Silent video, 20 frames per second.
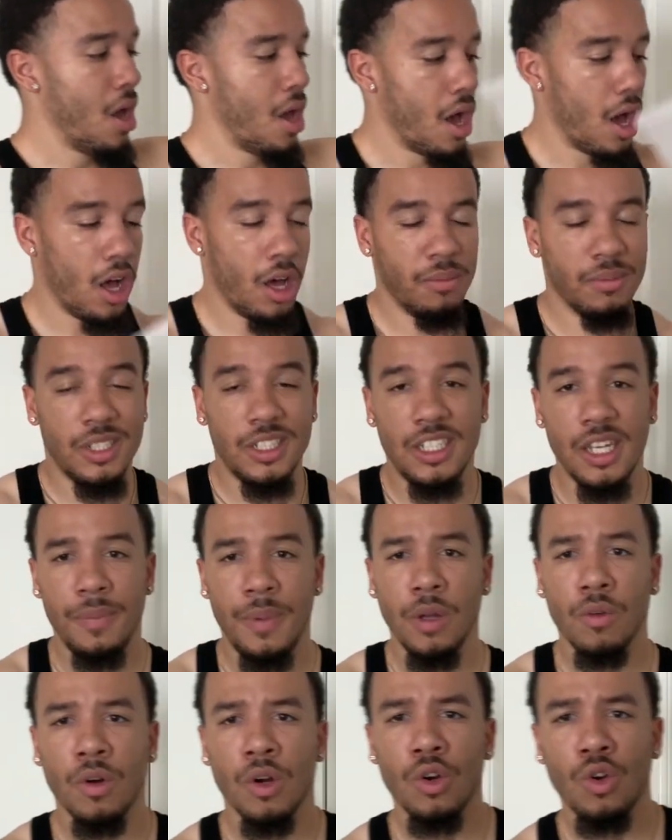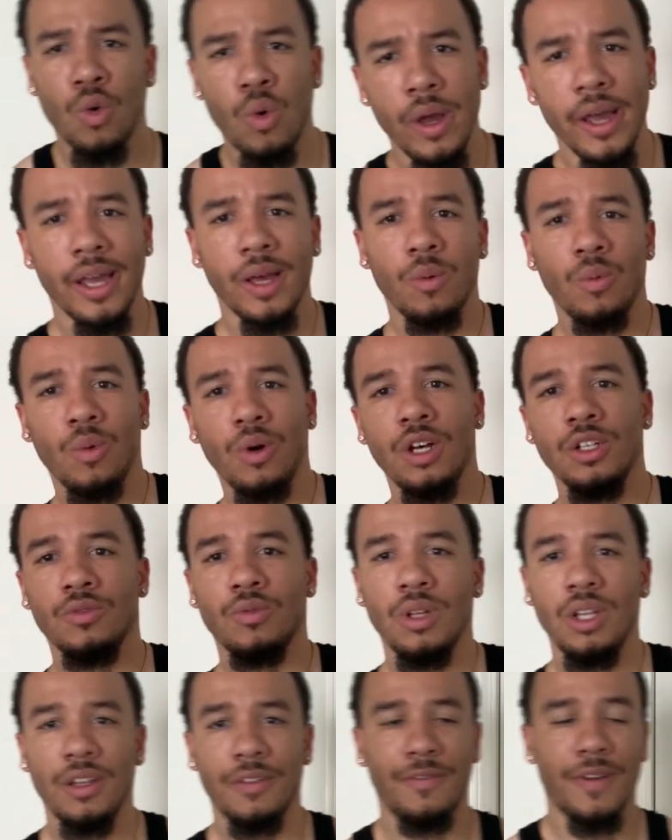Um, shipping real quick was
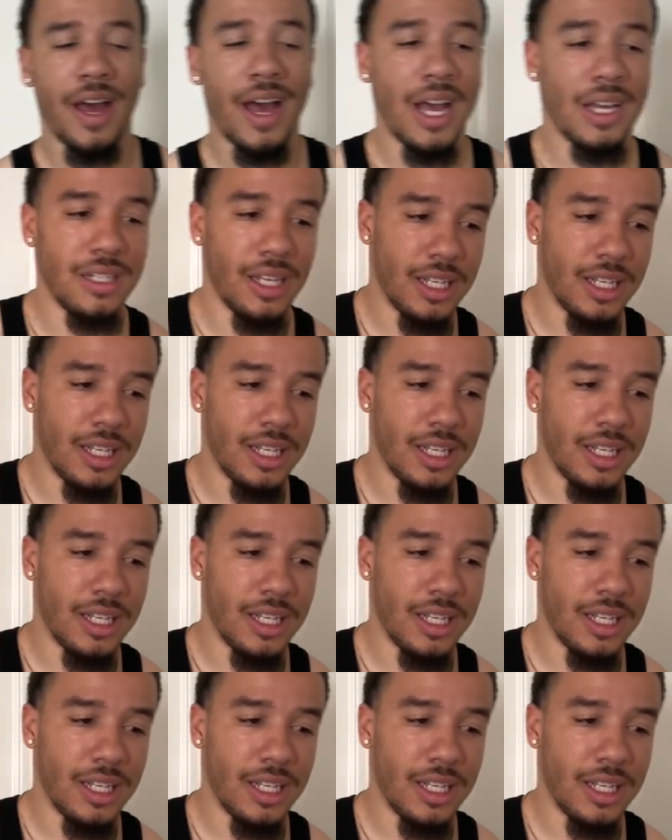really fast.